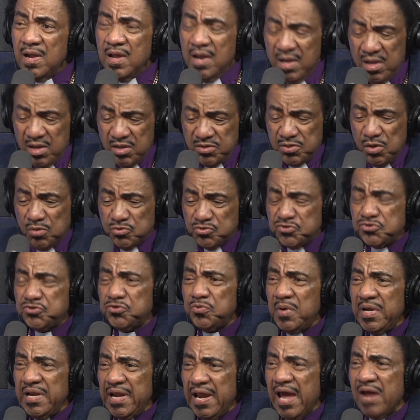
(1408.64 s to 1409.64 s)
So
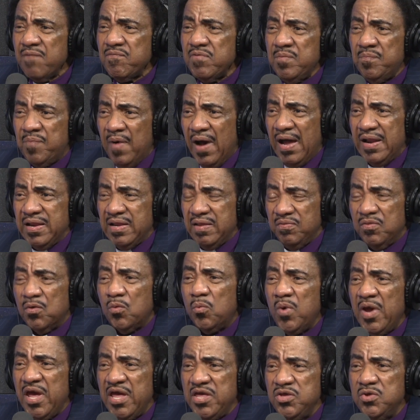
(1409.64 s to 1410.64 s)
treat everybody the
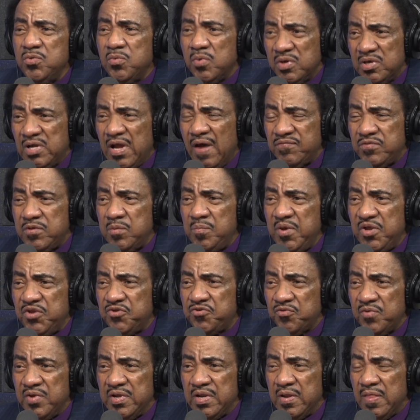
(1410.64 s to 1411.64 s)
way you would love to be
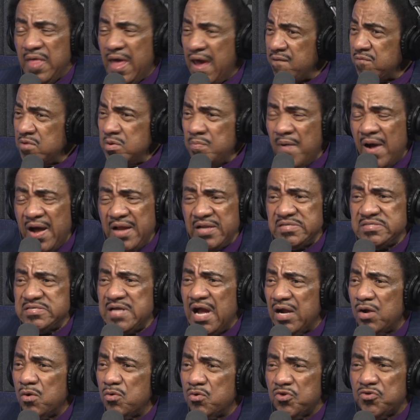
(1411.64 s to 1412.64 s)
treated. Everybody's
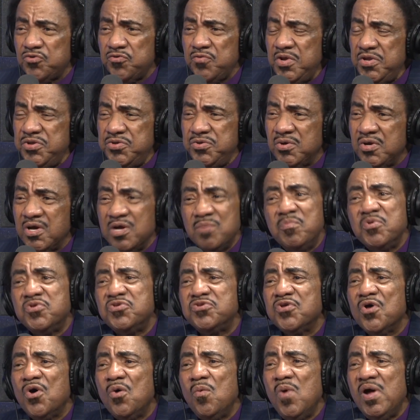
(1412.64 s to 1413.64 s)
not going to treat you good, but
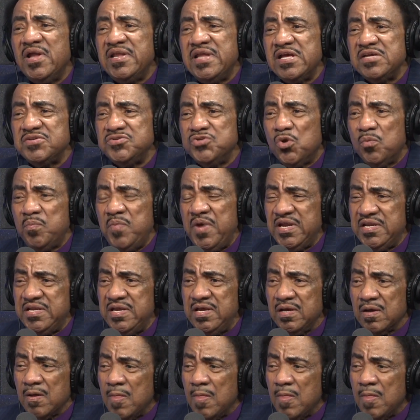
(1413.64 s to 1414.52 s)
so what? That's no big deal.